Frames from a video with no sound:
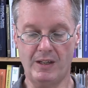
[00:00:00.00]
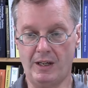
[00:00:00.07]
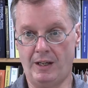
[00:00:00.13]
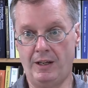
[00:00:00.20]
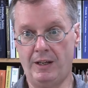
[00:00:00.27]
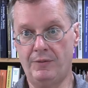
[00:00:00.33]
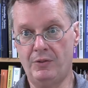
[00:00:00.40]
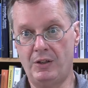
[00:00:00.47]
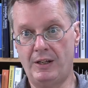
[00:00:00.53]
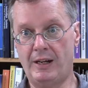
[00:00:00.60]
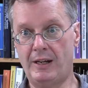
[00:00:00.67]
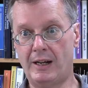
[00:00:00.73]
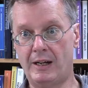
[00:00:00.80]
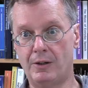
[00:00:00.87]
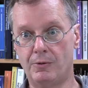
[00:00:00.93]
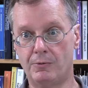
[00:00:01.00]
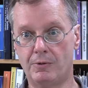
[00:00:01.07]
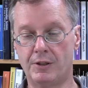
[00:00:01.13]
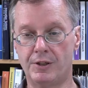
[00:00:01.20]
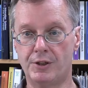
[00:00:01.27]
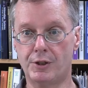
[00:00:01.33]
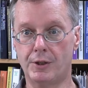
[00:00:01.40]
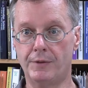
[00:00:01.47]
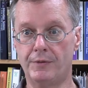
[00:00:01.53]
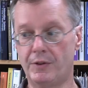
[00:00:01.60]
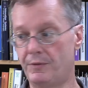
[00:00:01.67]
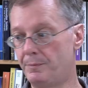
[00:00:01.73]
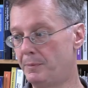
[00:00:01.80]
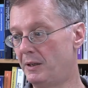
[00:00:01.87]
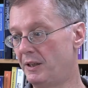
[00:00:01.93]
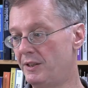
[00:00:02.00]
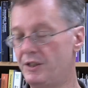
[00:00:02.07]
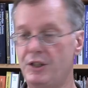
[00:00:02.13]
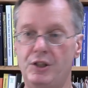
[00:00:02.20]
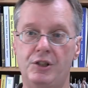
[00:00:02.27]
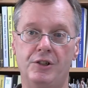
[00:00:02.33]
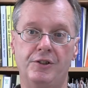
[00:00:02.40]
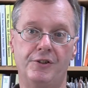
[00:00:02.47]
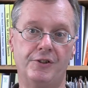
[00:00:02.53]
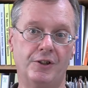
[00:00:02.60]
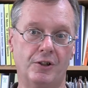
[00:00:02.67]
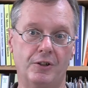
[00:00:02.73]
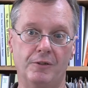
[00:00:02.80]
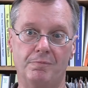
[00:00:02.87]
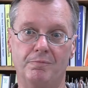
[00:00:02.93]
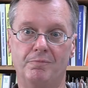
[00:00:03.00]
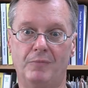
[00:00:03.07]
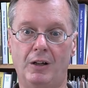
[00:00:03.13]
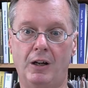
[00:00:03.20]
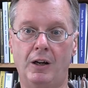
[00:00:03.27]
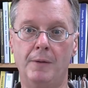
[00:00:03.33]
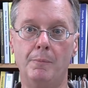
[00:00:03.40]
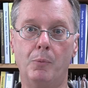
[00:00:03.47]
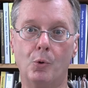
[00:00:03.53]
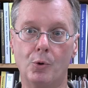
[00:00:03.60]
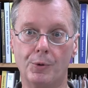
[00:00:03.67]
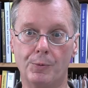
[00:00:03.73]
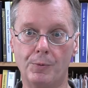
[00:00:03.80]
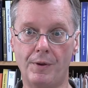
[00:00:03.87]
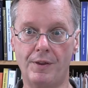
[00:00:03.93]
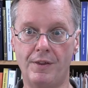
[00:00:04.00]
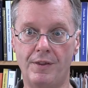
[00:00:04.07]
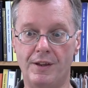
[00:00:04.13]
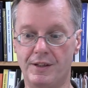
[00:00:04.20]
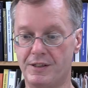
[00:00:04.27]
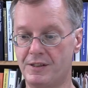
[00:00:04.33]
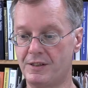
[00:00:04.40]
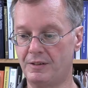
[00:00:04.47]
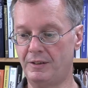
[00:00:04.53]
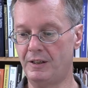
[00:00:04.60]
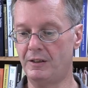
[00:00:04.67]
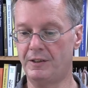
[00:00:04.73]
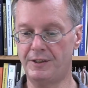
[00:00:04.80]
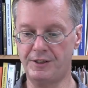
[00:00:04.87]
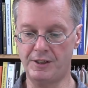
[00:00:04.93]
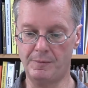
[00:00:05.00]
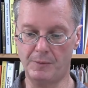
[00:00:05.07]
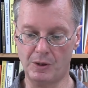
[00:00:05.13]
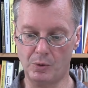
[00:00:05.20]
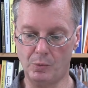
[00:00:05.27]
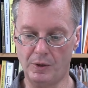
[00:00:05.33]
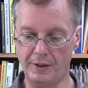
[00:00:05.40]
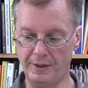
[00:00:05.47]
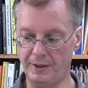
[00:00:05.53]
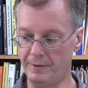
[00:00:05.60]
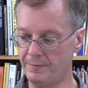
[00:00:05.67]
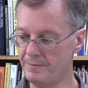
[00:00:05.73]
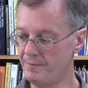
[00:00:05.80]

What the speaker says: And even now, conservative politicians are on board with this, legalizing marijuana.